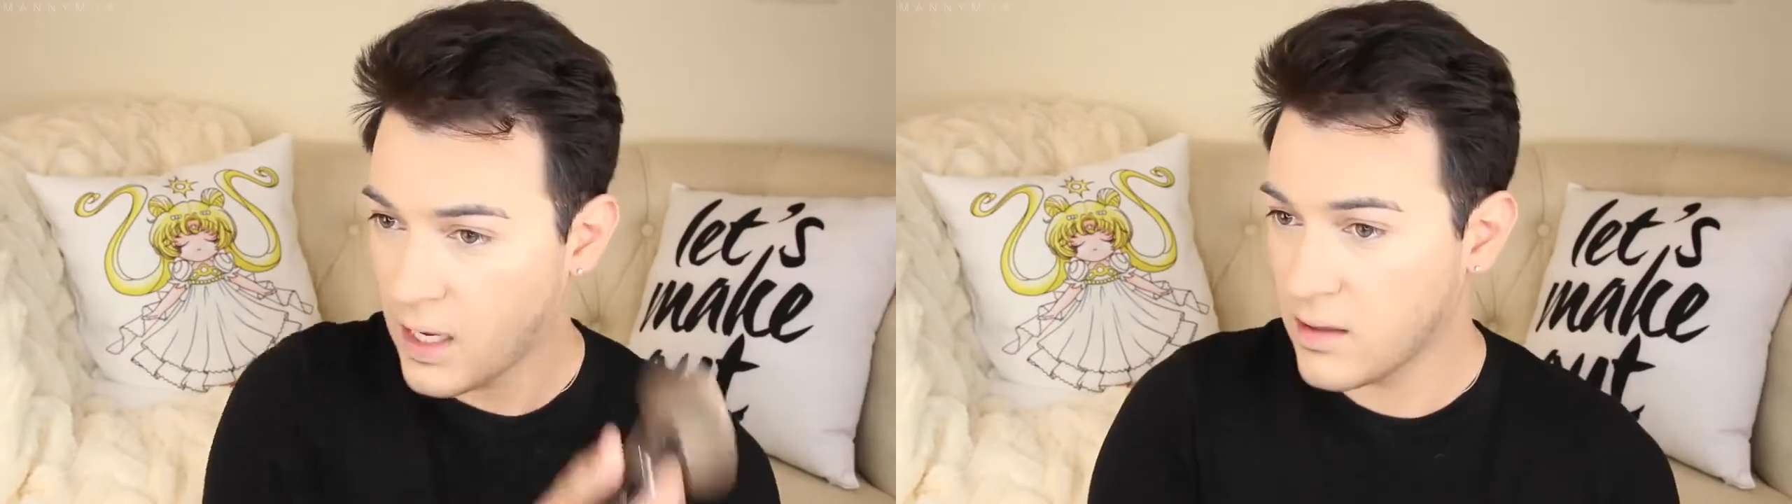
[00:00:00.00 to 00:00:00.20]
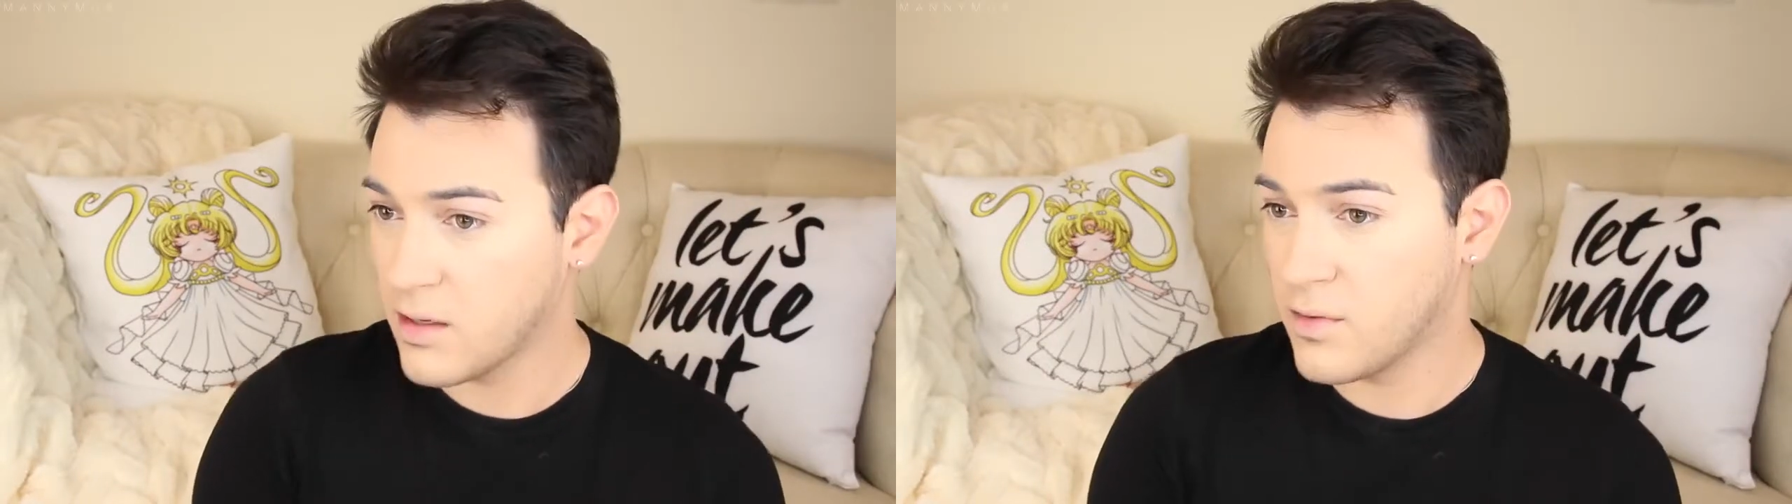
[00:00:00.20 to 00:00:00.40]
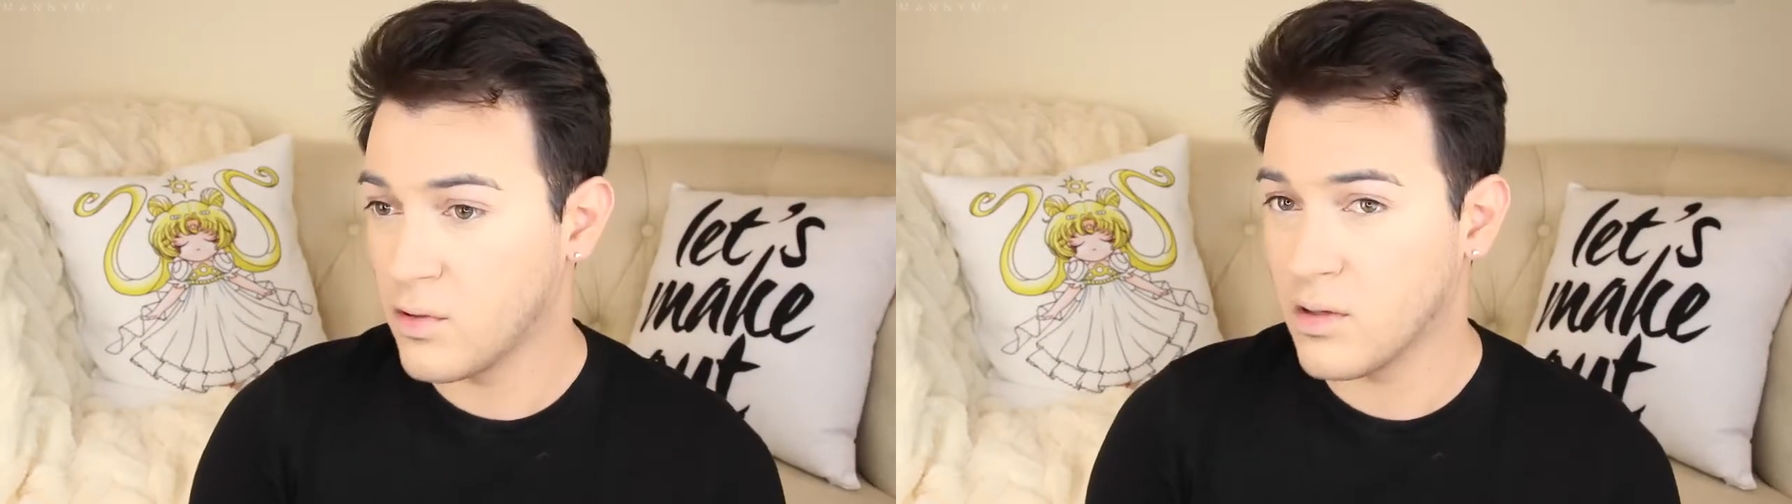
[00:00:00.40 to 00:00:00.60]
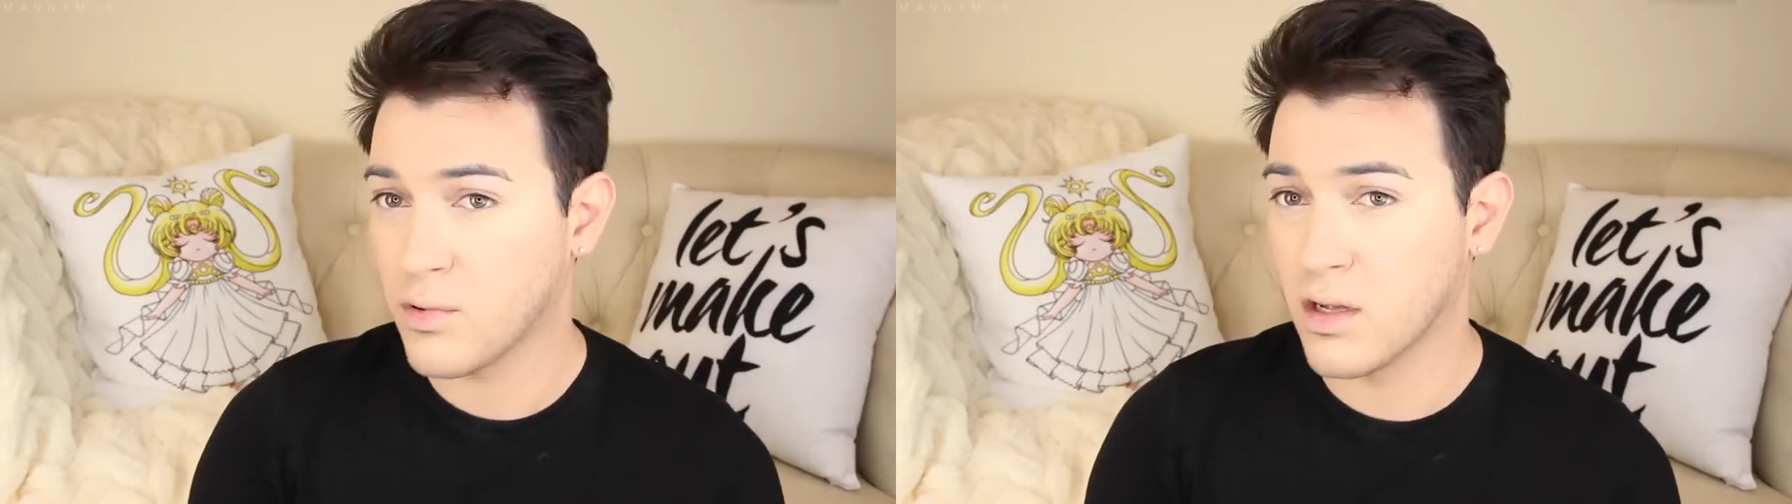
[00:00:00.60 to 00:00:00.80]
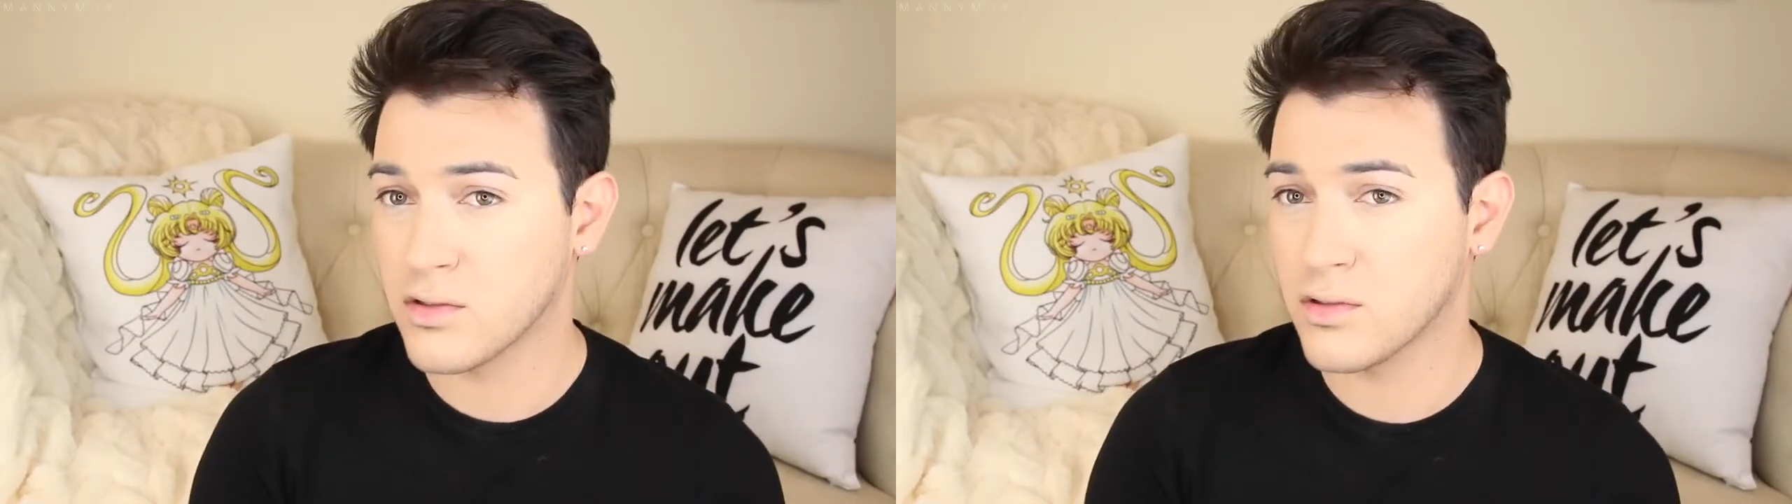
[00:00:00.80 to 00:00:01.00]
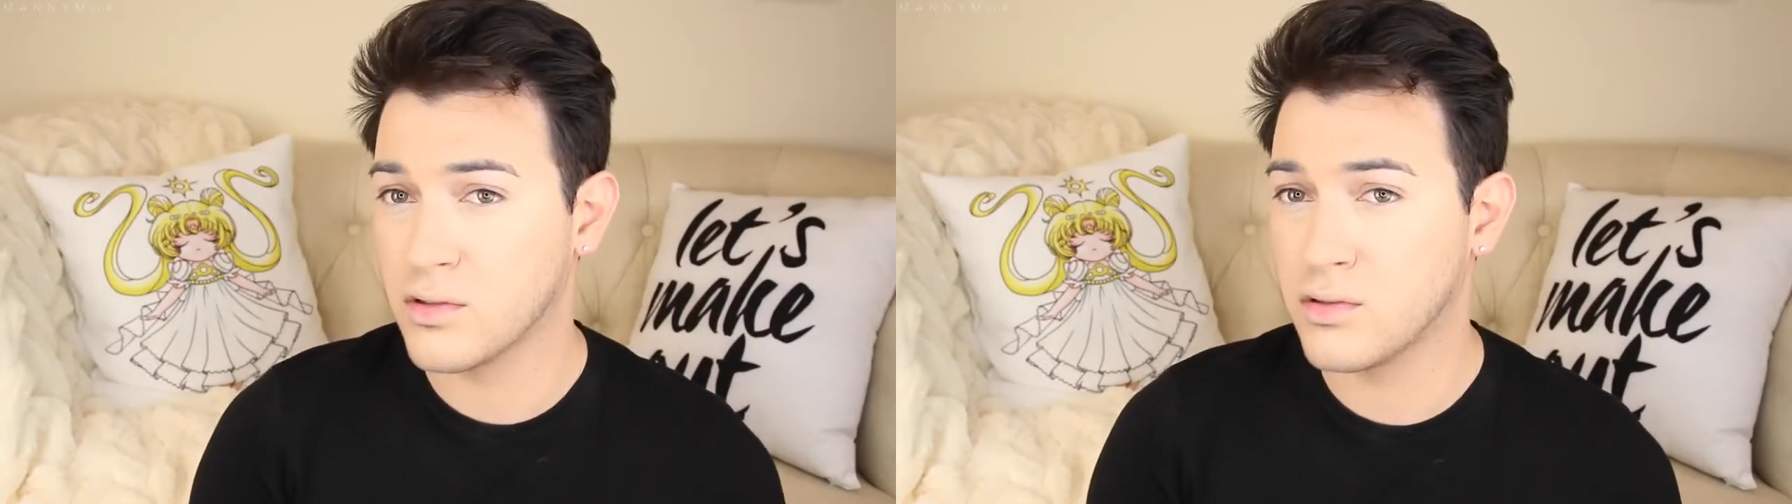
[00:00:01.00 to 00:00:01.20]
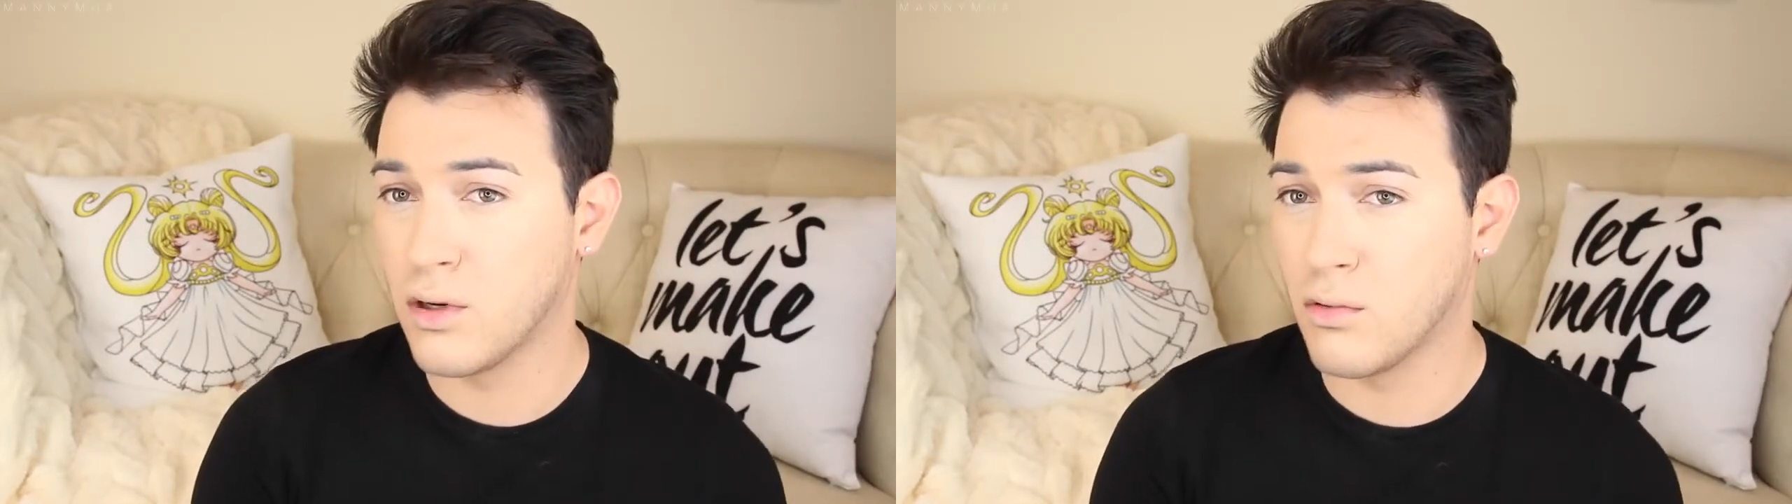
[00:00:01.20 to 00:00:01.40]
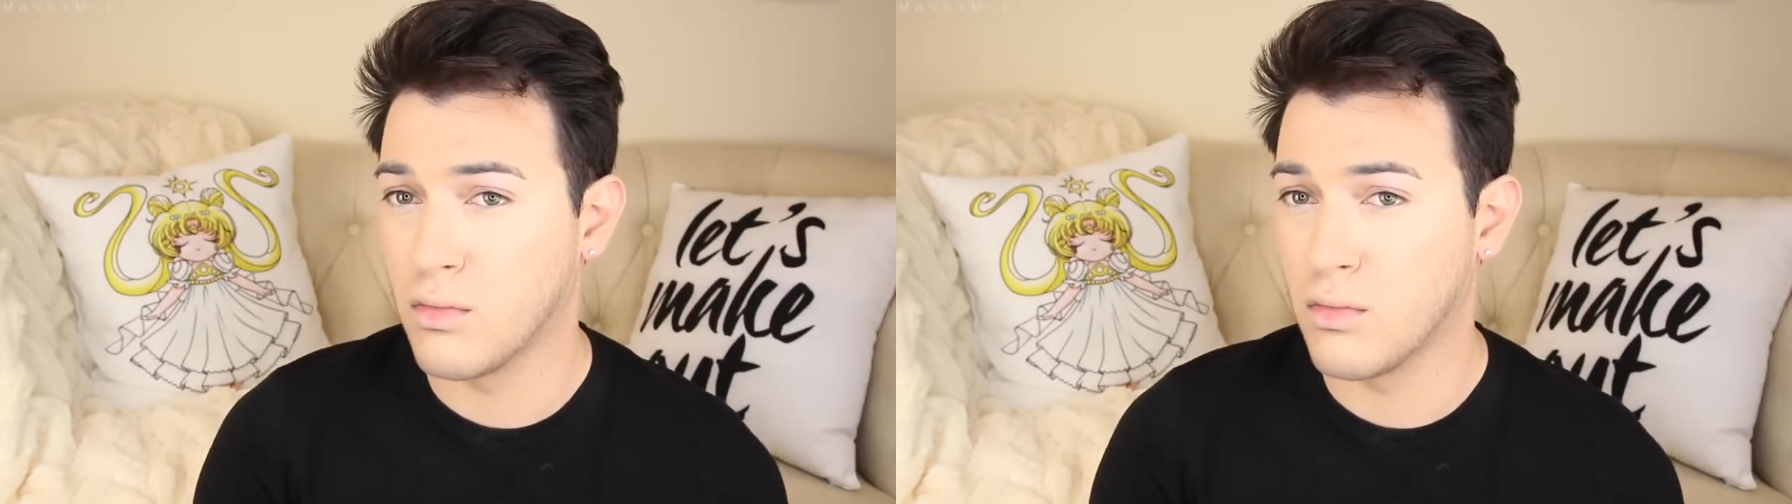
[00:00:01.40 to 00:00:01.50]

I love Hoola bronzer so